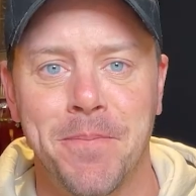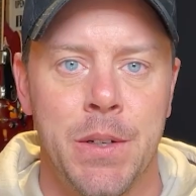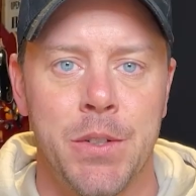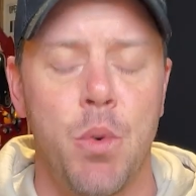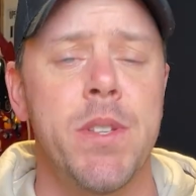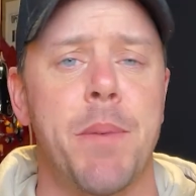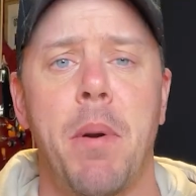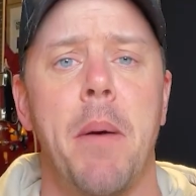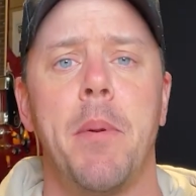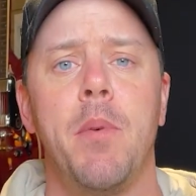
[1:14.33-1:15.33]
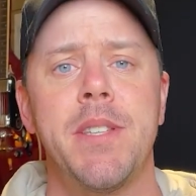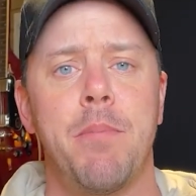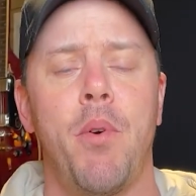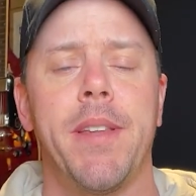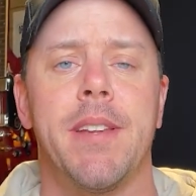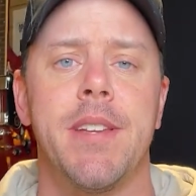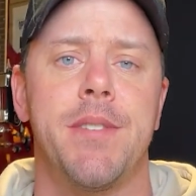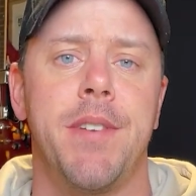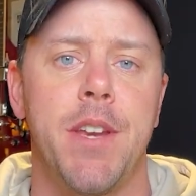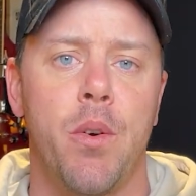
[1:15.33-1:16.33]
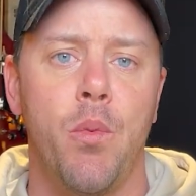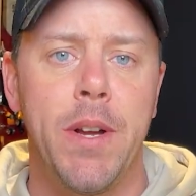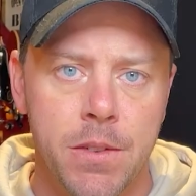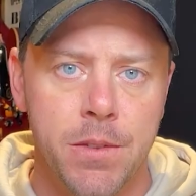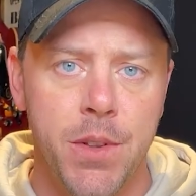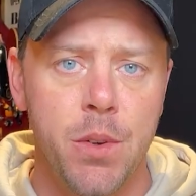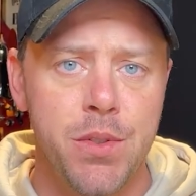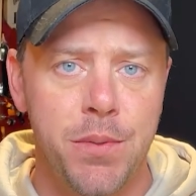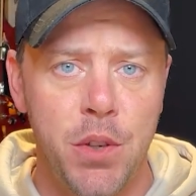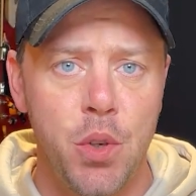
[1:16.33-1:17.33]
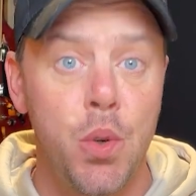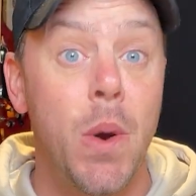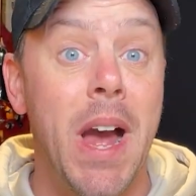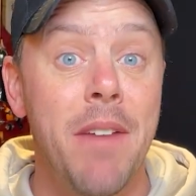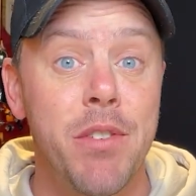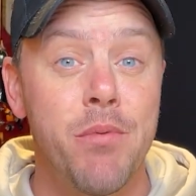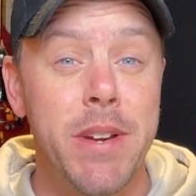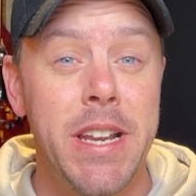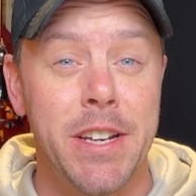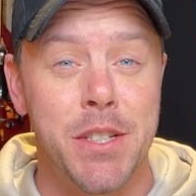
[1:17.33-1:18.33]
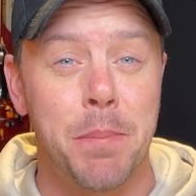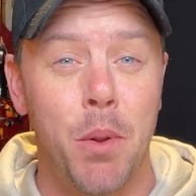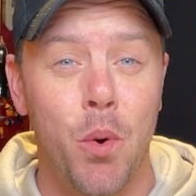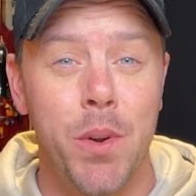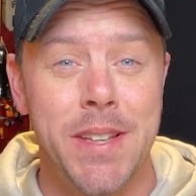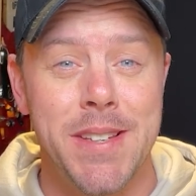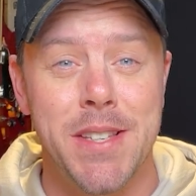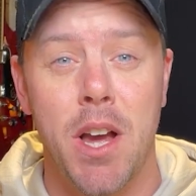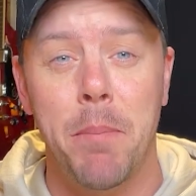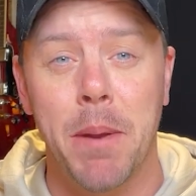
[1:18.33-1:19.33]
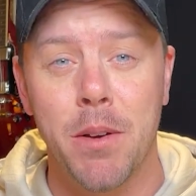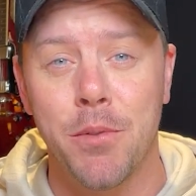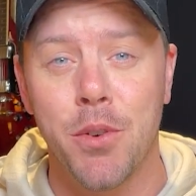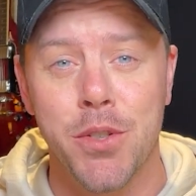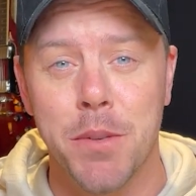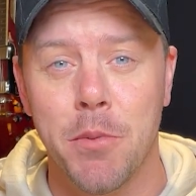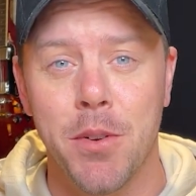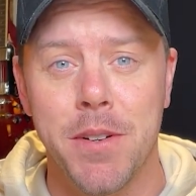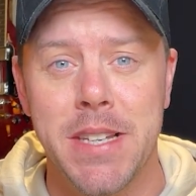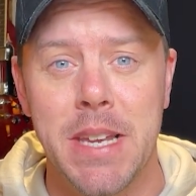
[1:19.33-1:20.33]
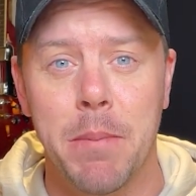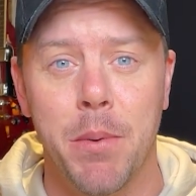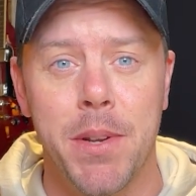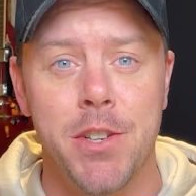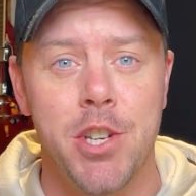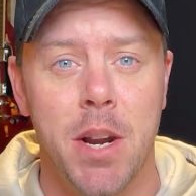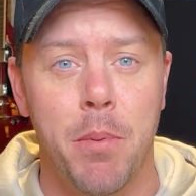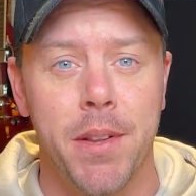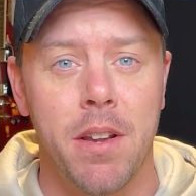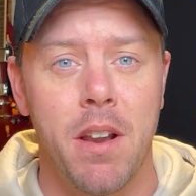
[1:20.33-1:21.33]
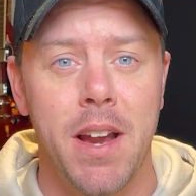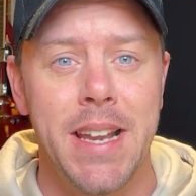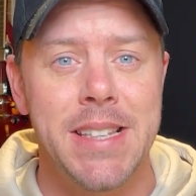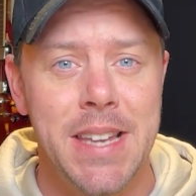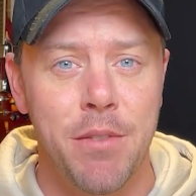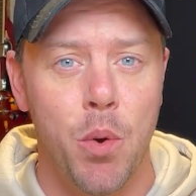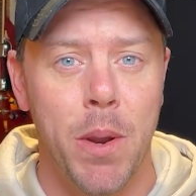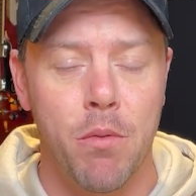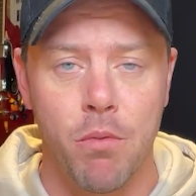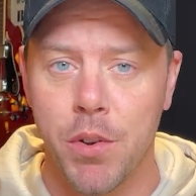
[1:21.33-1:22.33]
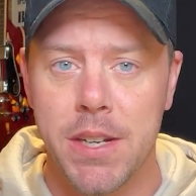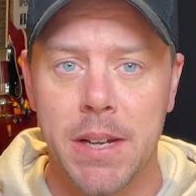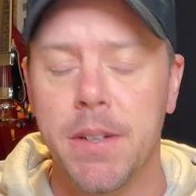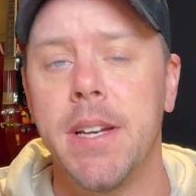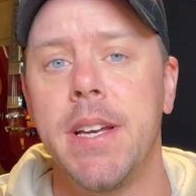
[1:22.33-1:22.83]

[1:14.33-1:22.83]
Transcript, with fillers: So what's the problem? What's the point of this video? Well, for those of you who haven't really explored this topic of custom color theming within SharePoint Online, let's give a quick rundown.